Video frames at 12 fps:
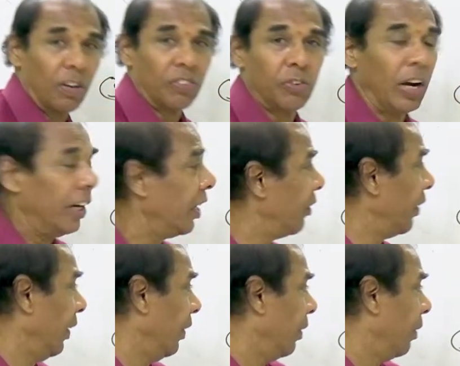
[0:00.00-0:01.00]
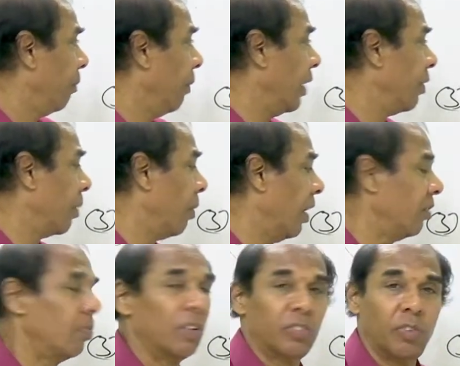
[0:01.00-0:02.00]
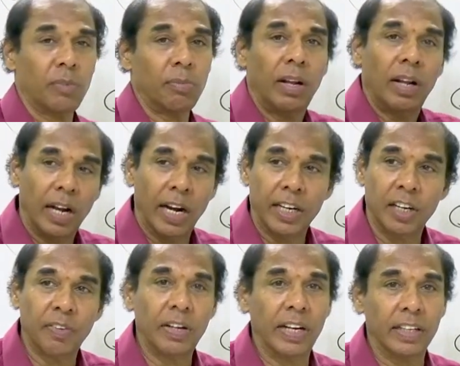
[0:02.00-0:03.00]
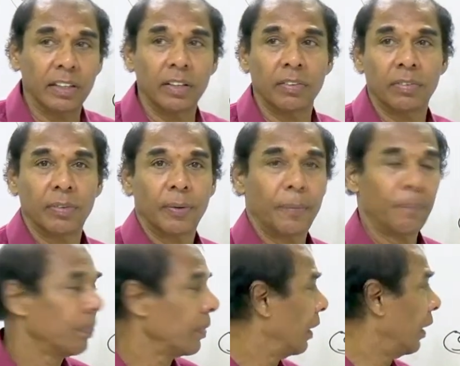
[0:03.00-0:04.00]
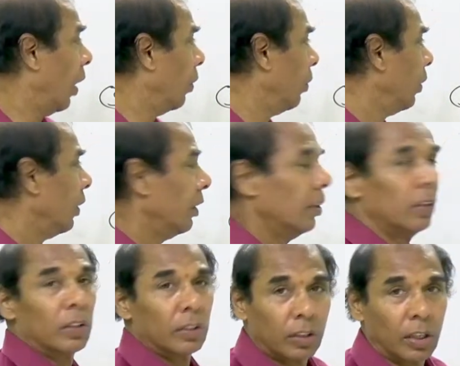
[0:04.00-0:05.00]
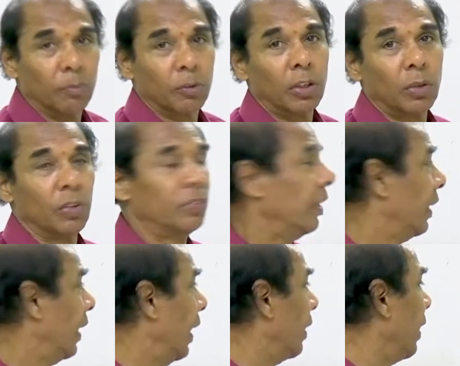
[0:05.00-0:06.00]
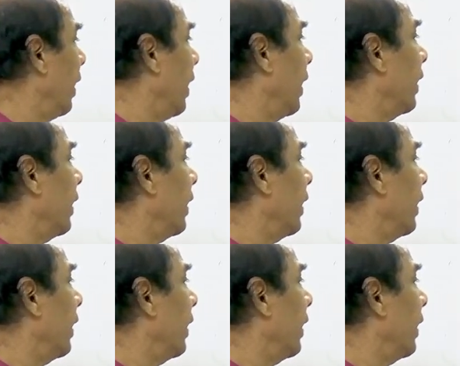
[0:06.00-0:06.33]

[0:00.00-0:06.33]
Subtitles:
you identify main verb or special verb, identify like this. Now come to the question tag. They